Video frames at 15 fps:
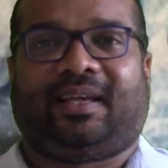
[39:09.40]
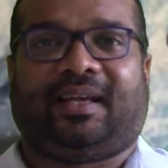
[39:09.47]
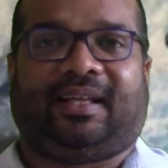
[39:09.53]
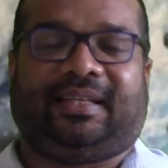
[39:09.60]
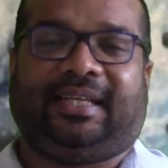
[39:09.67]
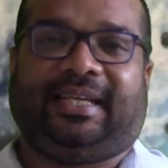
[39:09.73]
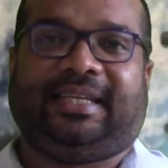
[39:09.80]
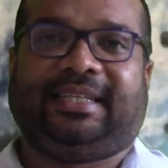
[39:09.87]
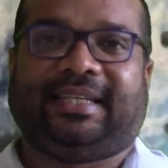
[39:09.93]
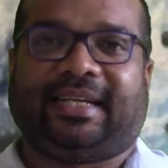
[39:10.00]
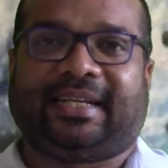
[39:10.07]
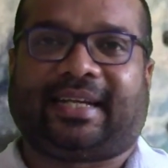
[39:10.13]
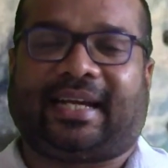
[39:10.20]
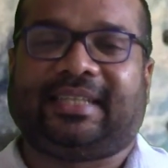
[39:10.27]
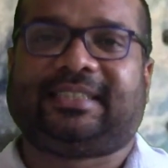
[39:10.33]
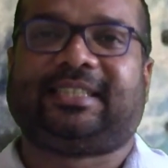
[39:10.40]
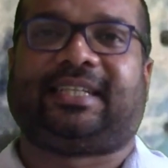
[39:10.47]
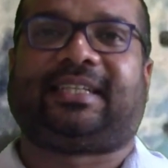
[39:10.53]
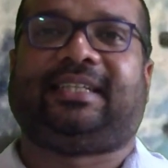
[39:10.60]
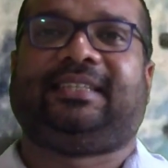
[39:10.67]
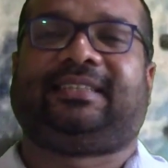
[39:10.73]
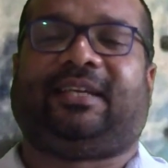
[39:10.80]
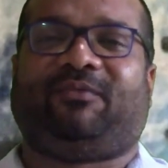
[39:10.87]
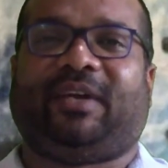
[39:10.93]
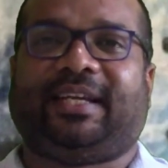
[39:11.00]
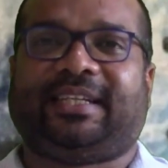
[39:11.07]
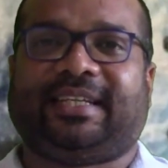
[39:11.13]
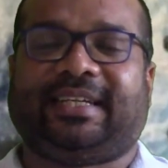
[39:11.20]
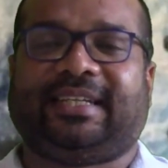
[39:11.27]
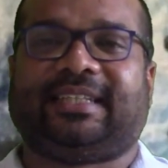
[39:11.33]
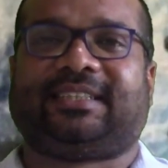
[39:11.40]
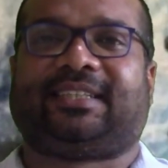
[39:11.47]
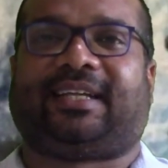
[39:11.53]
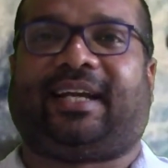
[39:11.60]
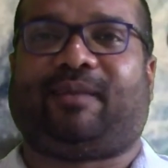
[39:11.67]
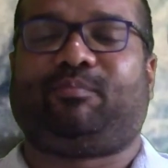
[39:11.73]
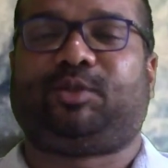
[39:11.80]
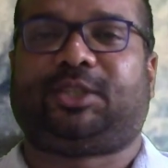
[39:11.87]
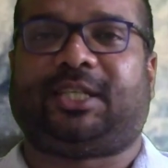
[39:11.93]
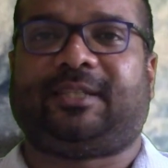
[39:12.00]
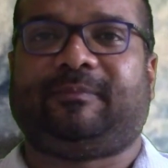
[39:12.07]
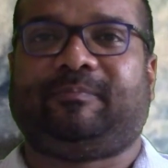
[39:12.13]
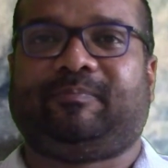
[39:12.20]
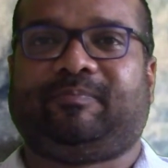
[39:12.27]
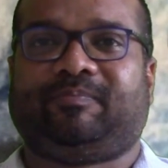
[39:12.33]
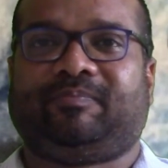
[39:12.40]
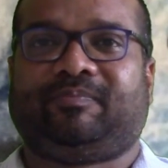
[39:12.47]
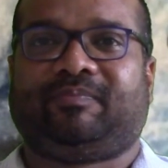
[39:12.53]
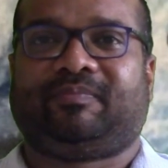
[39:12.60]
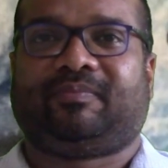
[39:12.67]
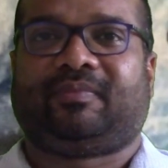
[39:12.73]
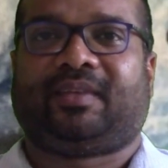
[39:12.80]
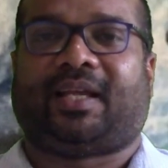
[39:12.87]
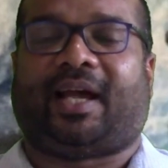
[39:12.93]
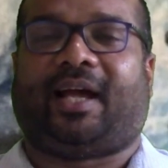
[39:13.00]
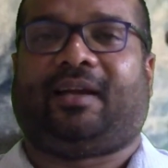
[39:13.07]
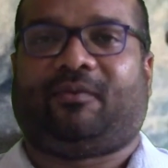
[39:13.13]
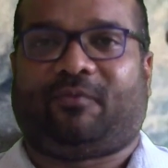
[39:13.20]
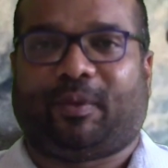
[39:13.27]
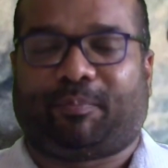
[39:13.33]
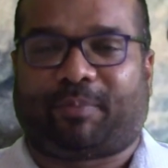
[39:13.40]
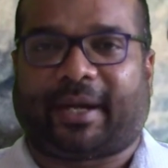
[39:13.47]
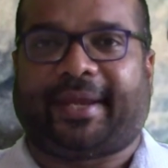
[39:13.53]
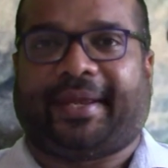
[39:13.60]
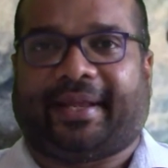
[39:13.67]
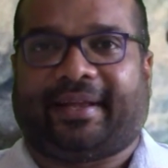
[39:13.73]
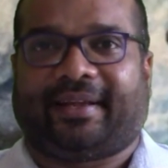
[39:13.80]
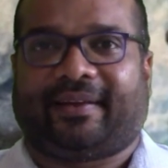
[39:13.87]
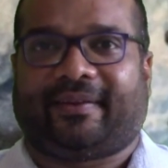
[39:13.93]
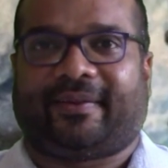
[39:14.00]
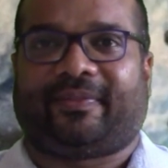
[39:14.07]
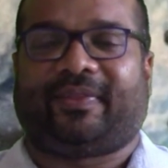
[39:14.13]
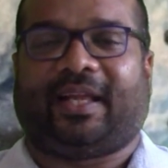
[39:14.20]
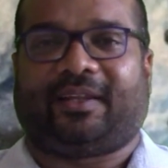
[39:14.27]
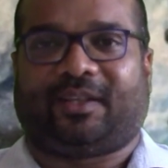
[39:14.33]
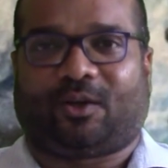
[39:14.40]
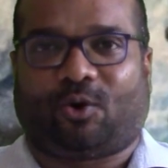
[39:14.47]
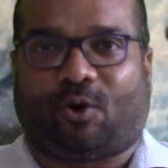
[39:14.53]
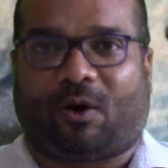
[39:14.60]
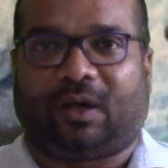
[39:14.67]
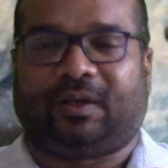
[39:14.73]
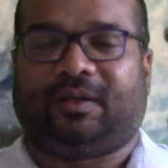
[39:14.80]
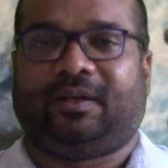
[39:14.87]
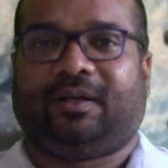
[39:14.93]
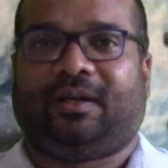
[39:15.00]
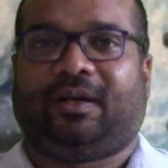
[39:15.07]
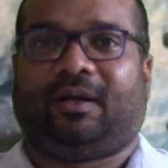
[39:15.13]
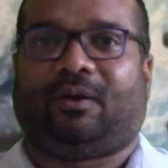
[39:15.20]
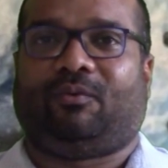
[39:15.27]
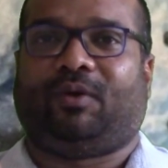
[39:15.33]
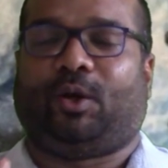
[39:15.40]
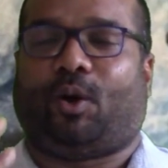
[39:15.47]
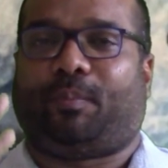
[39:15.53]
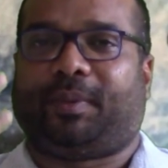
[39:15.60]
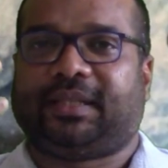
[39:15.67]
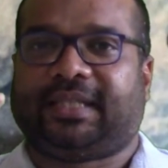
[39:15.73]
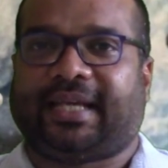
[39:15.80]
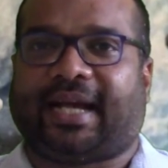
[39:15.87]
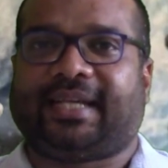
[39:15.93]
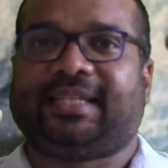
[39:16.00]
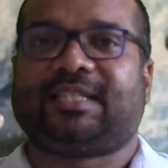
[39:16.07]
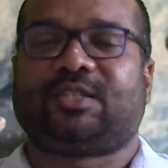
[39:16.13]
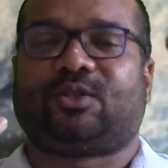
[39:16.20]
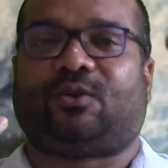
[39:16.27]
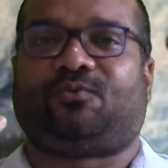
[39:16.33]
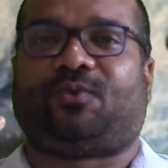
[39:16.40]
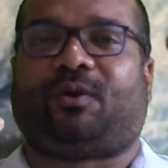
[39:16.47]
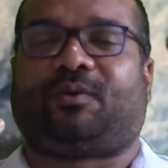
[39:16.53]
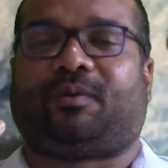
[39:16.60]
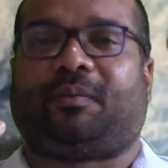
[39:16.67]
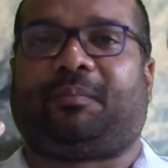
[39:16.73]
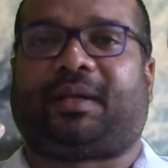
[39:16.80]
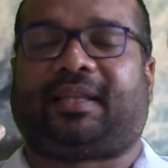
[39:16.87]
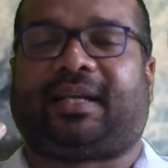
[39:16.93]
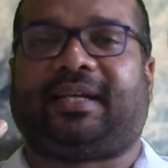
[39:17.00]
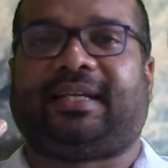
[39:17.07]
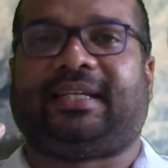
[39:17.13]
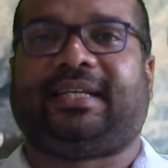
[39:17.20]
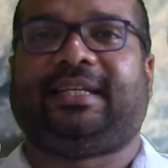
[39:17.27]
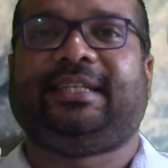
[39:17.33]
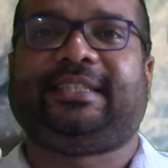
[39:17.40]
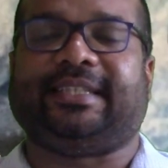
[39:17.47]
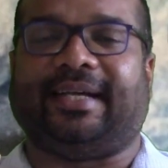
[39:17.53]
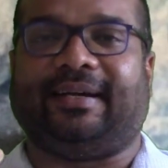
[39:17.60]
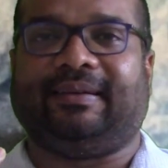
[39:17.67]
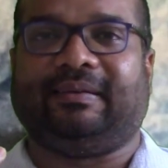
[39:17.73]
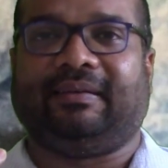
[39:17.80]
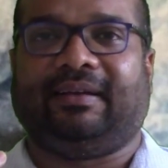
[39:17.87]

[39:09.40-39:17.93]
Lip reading: The Indian culture is awaiting its redemption, and we pray that the God will open the eyes of our brethren in India